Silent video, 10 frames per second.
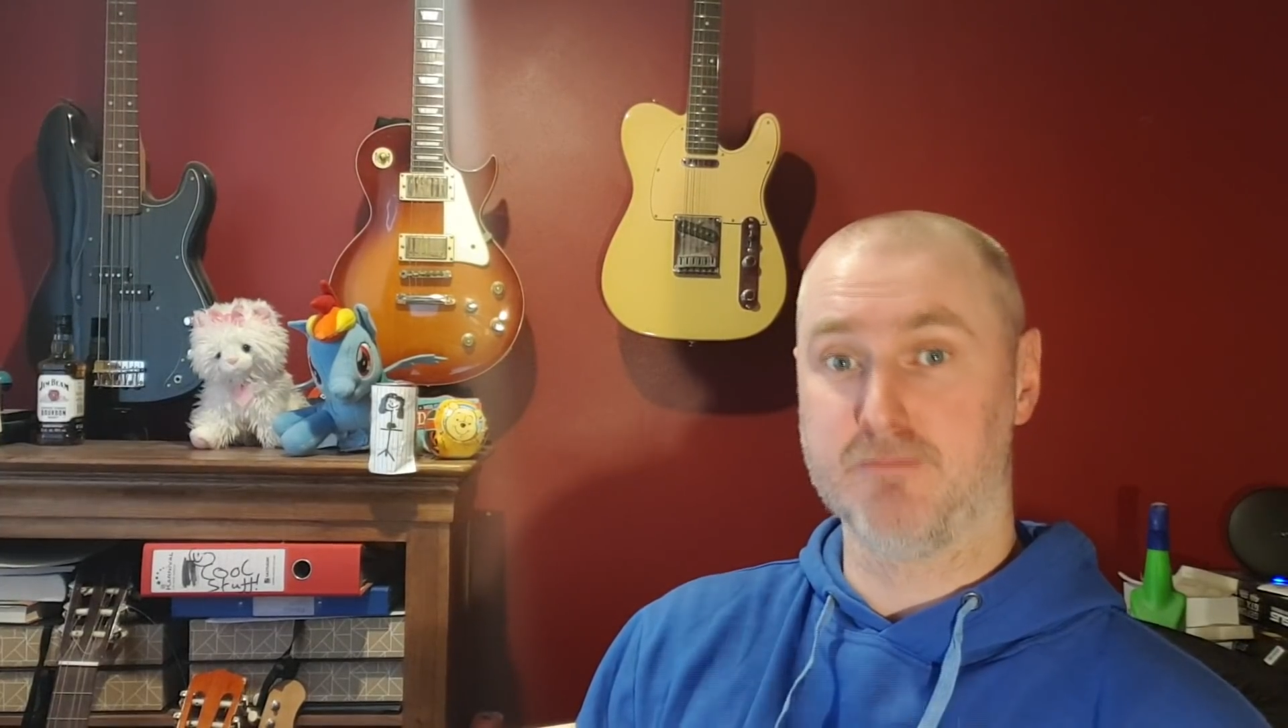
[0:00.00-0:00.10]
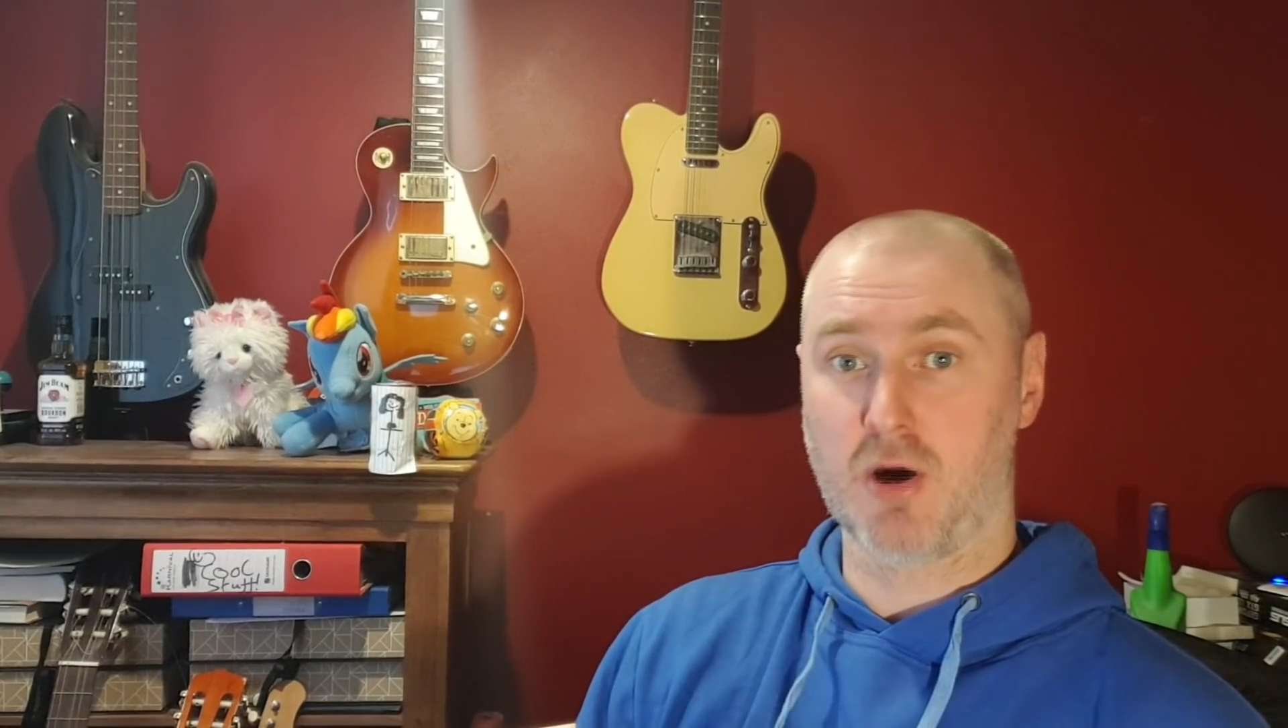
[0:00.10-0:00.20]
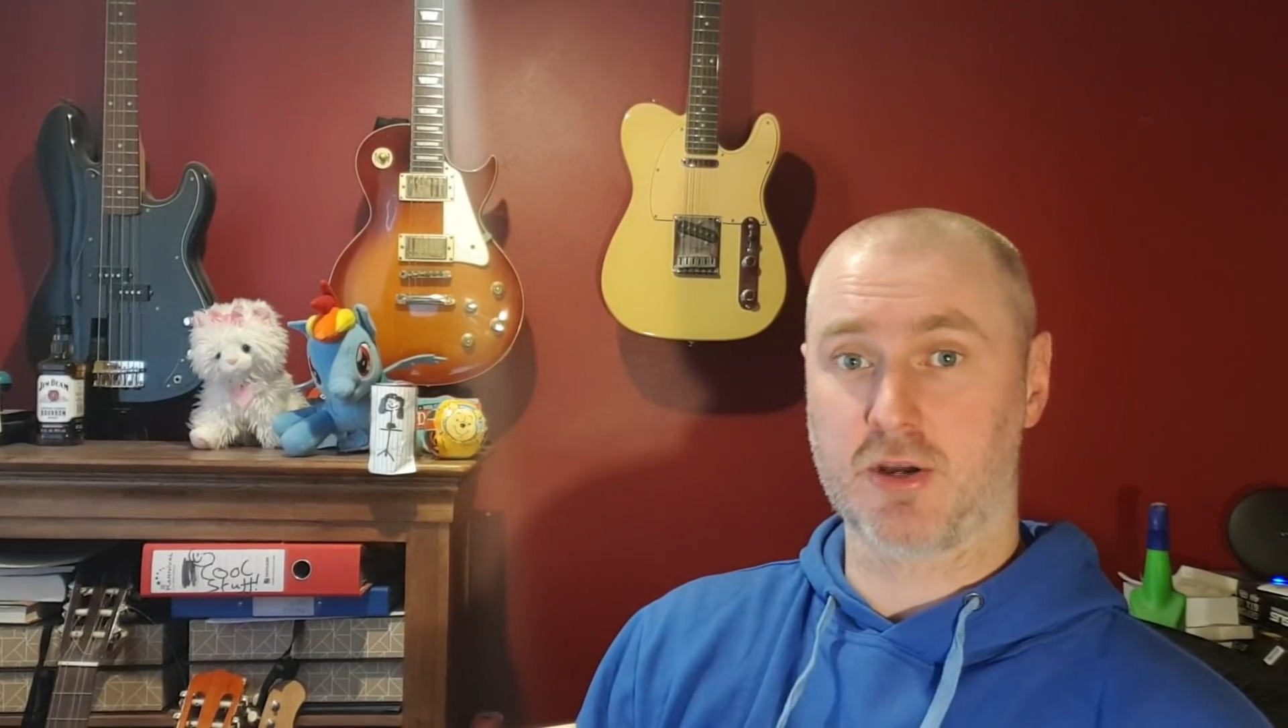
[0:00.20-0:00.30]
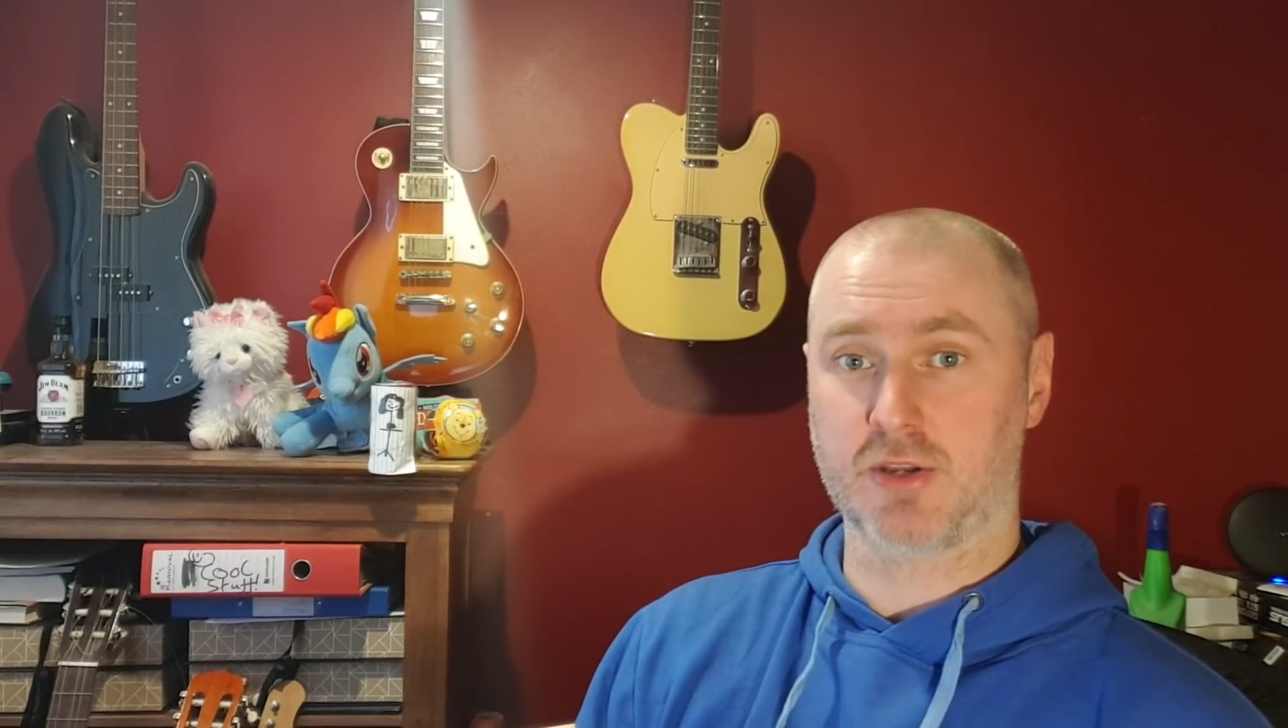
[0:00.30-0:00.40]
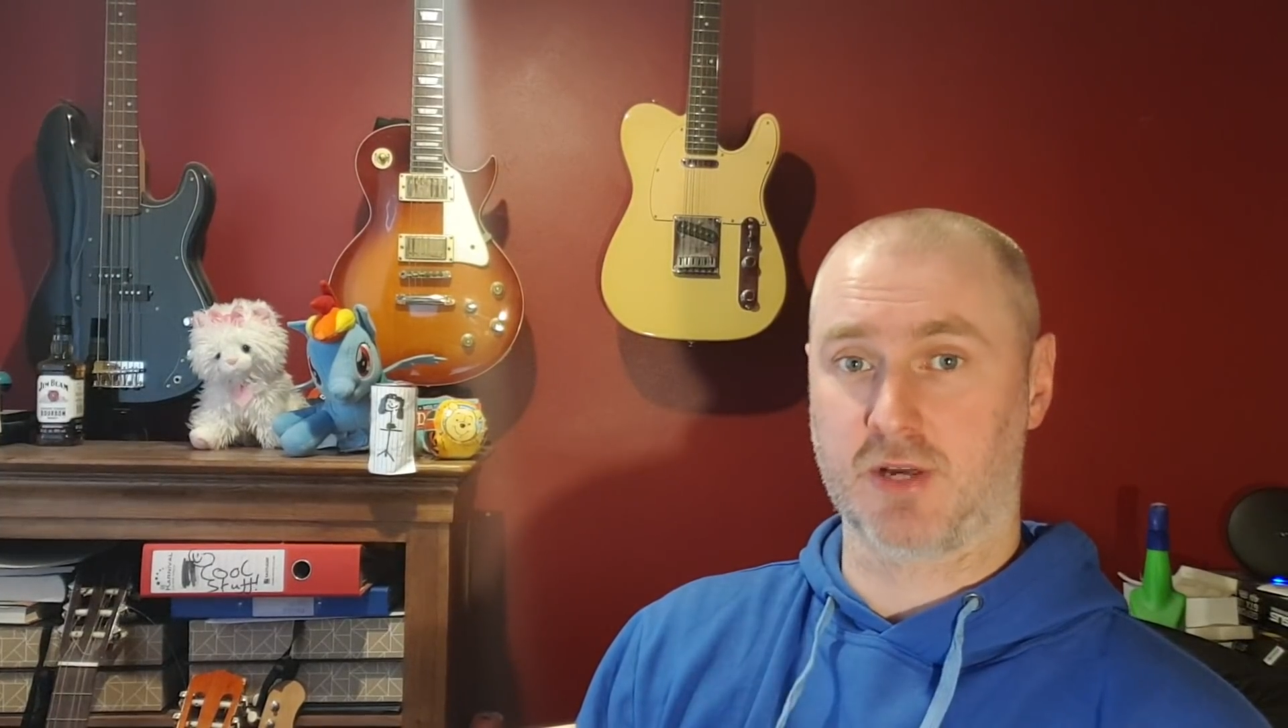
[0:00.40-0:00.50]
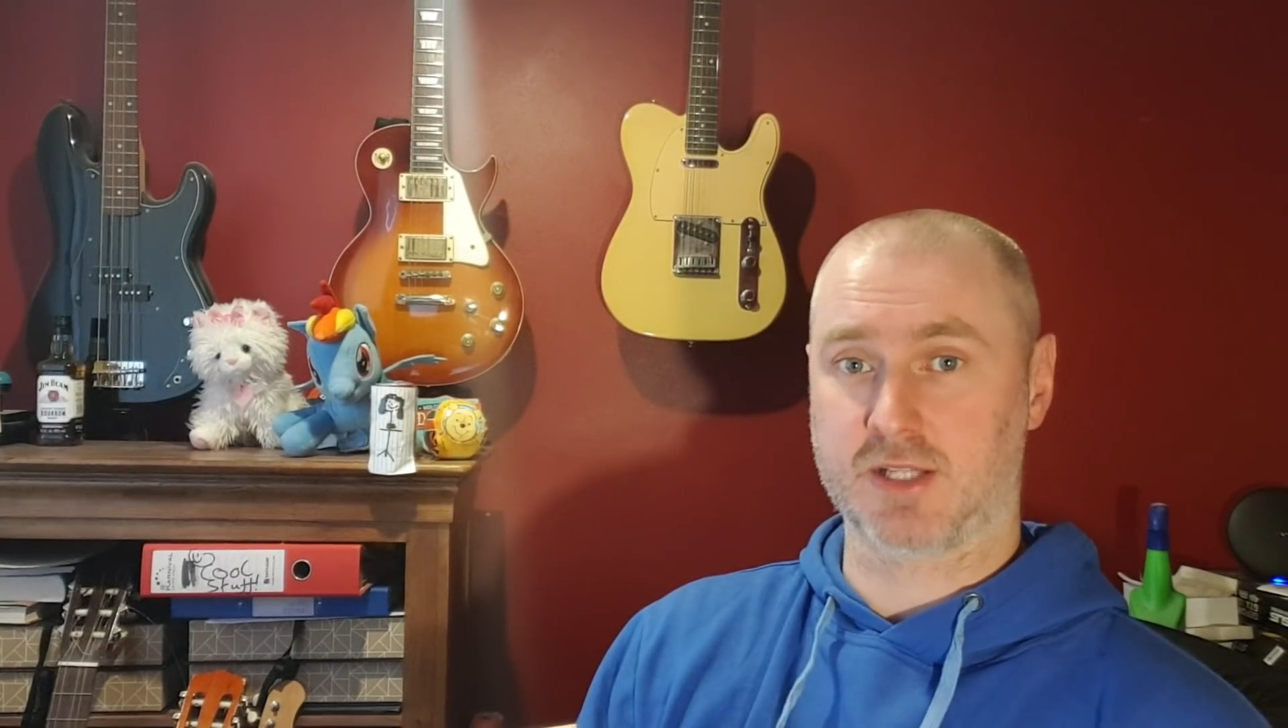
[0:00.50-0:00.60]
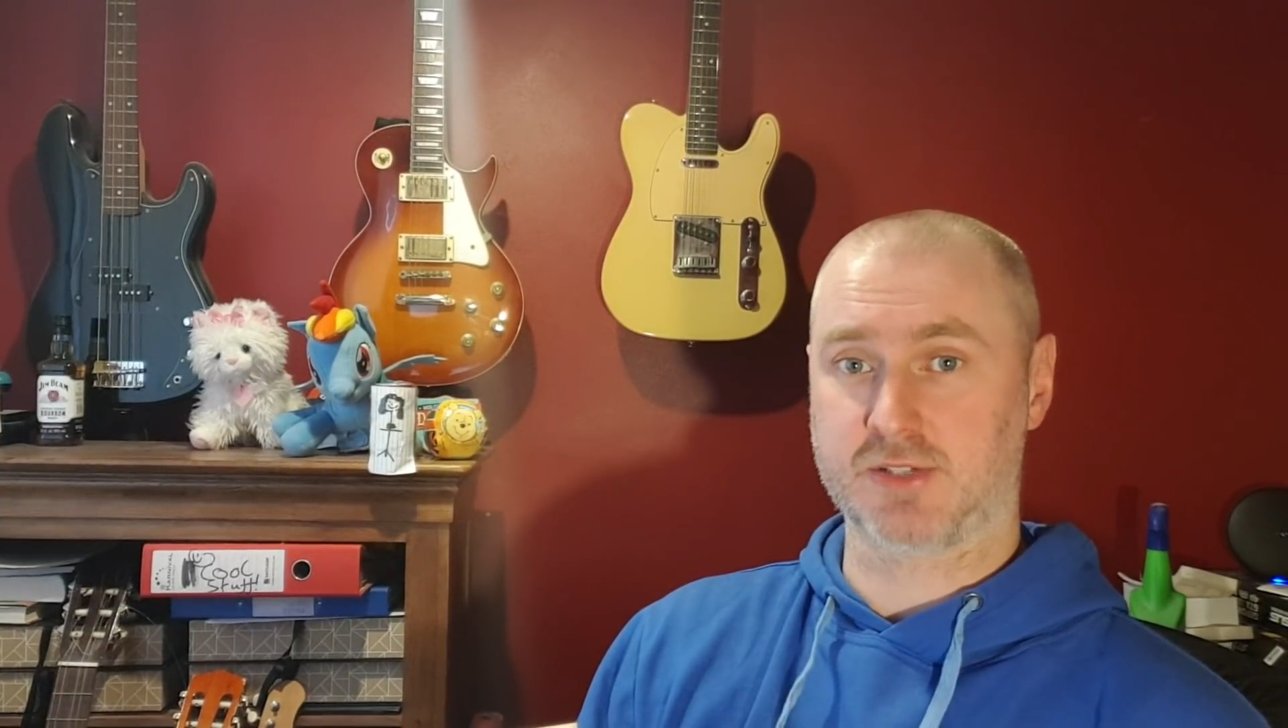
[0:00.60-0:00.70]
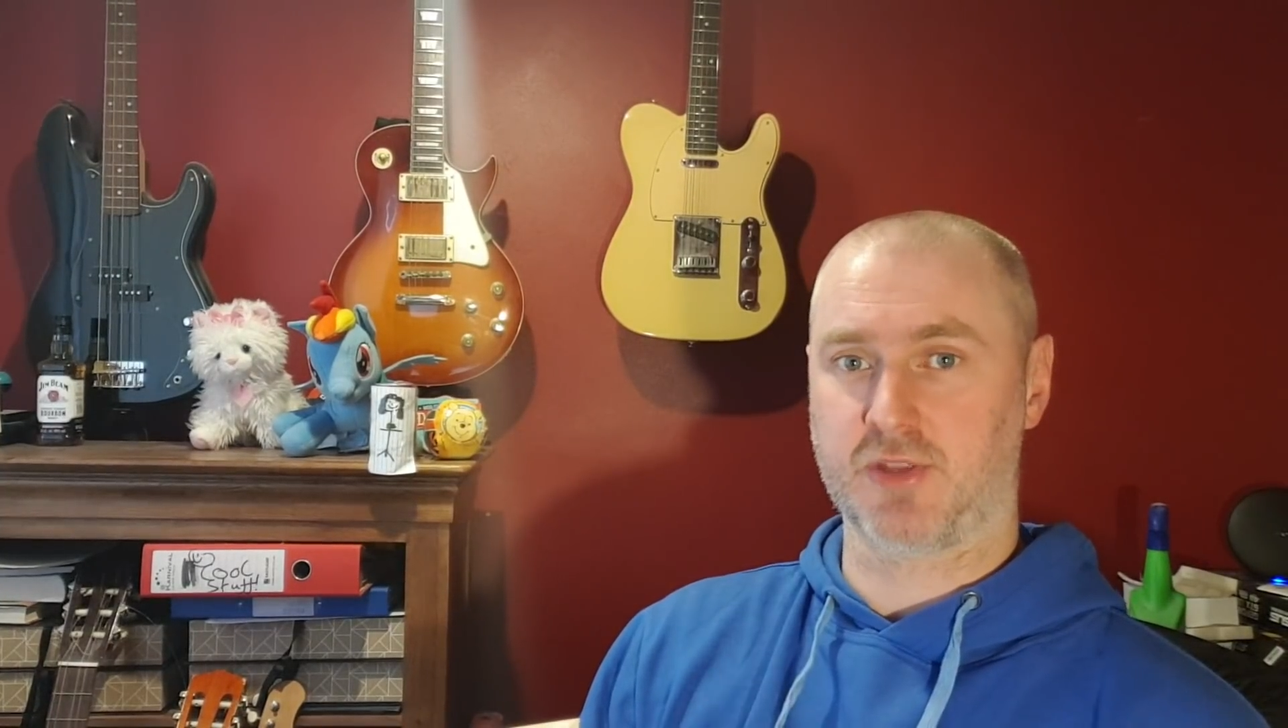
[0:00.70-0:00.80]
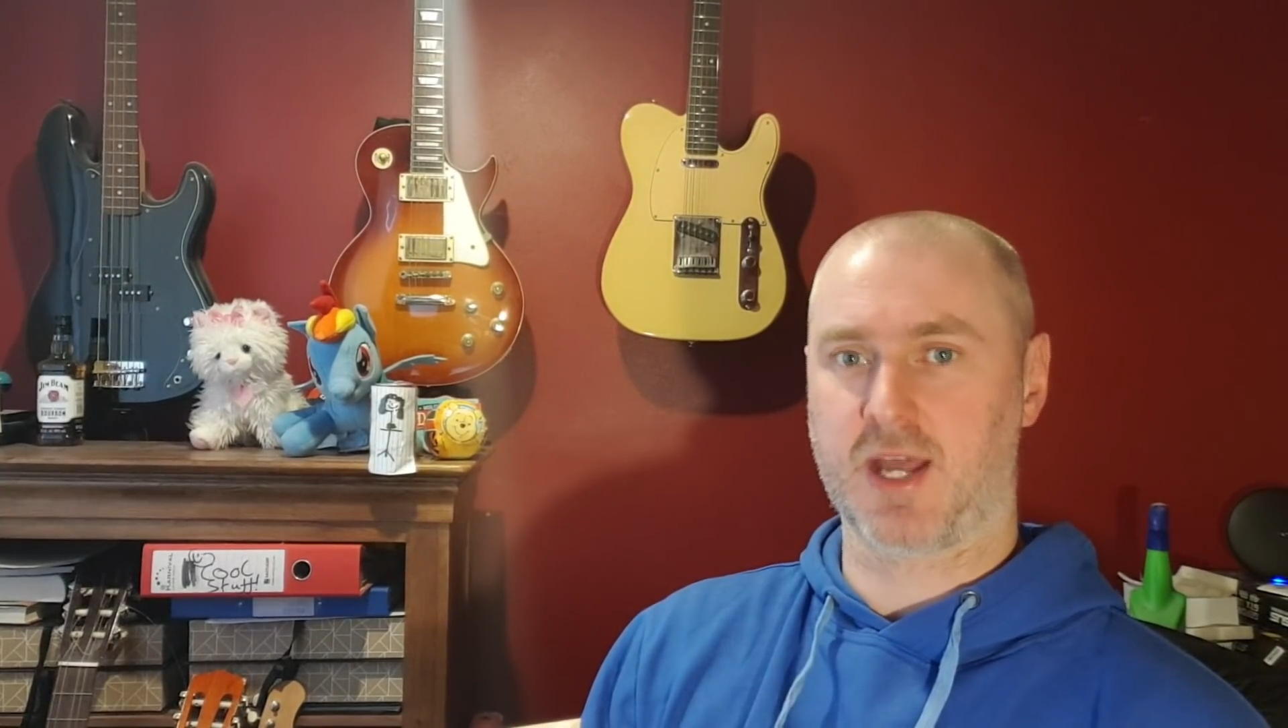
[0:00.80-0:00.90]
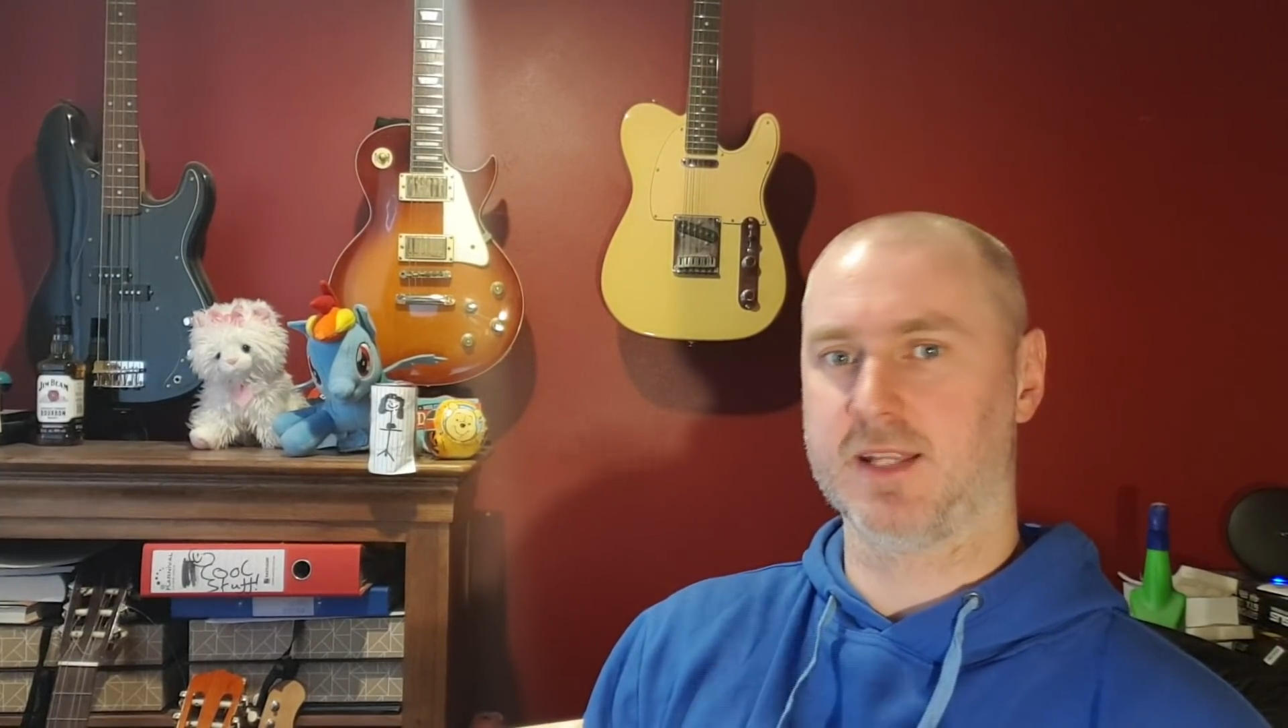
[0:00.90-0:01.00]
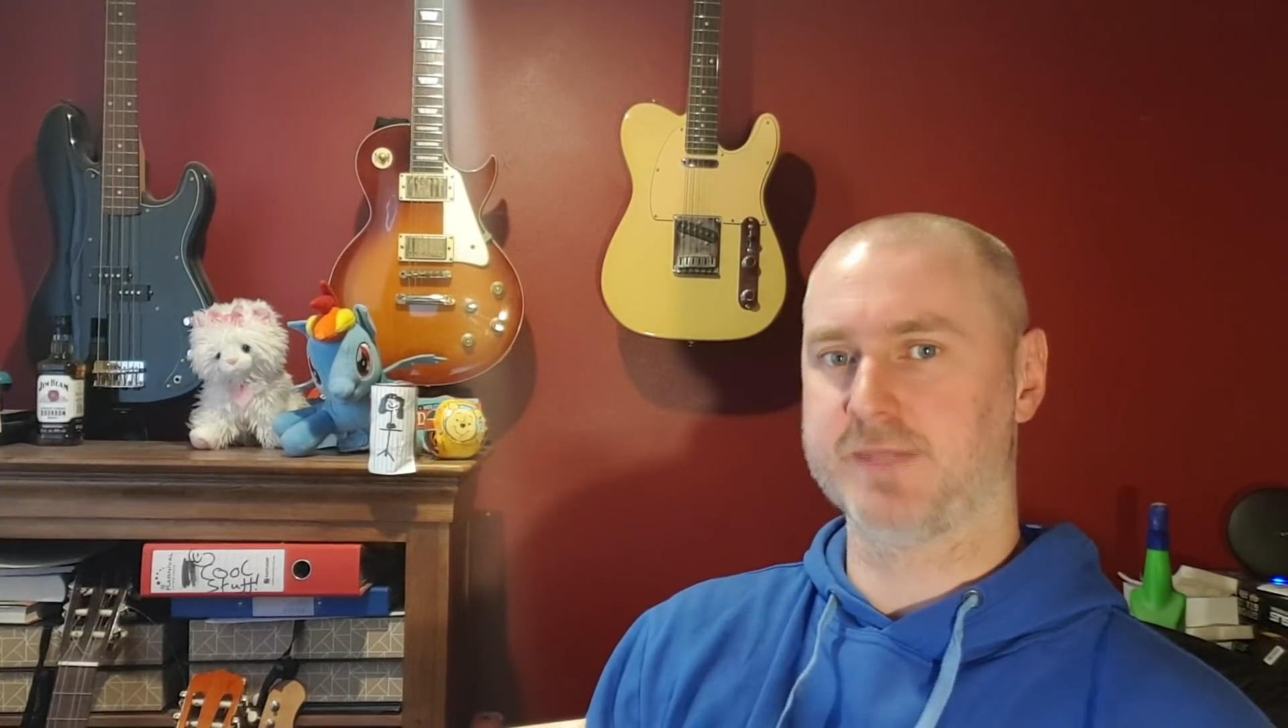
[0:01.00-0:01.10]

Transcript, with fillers: mark your answer on that,